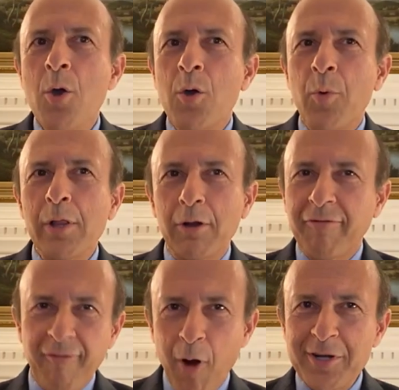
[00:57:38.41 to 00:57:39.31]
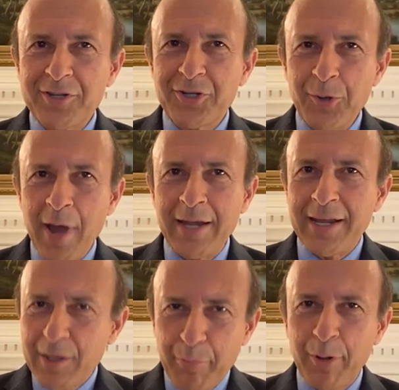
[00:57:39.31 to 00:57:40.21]
We look forward to an
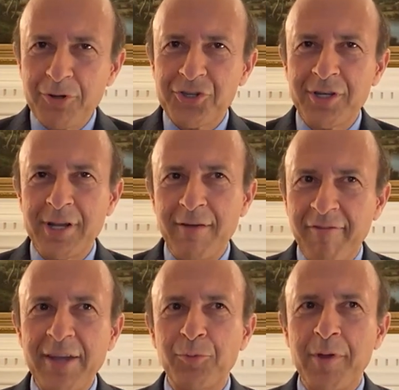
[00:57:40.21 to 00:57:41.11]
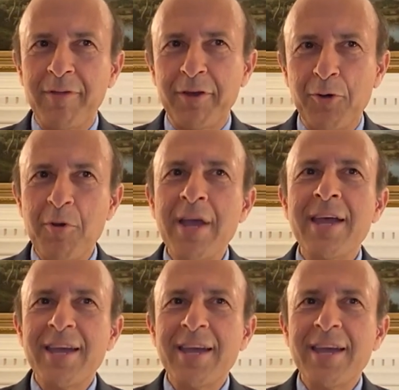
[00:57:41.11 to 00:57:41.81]
in person event with you